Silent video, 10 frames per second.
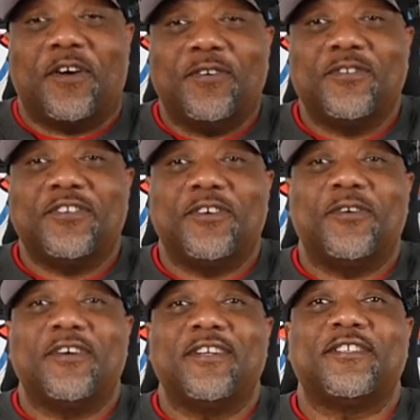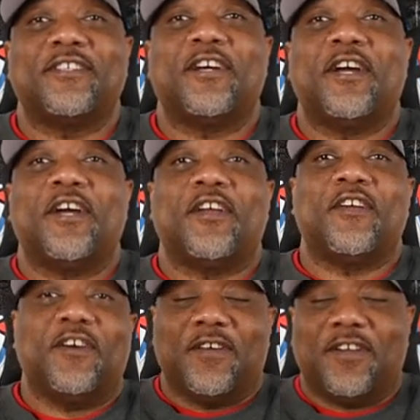those doors,
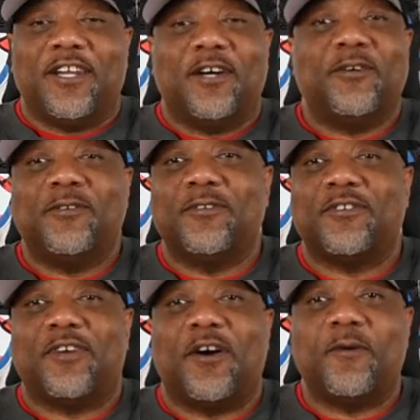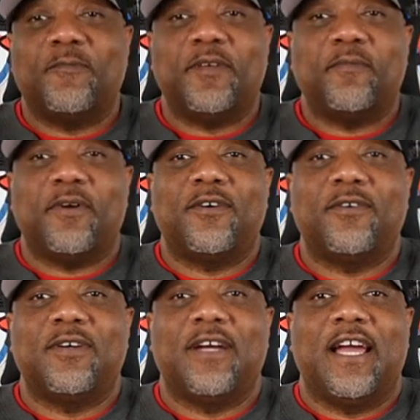you can go to Lowe's or Home Depot,
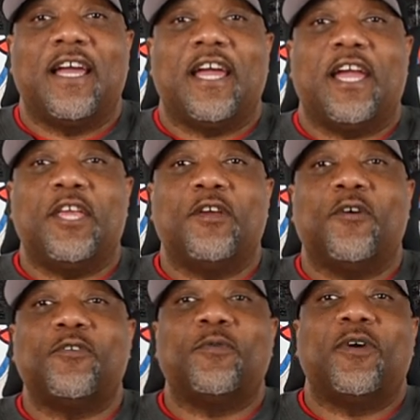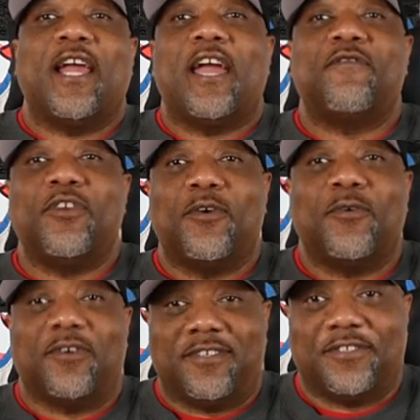and you go to where they have
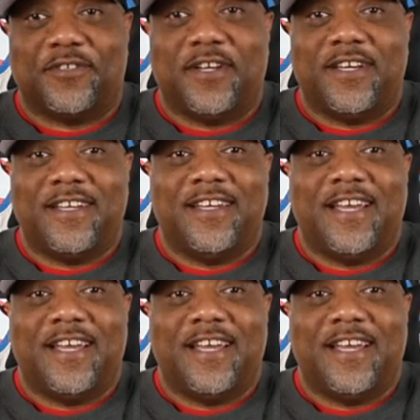doors, okay?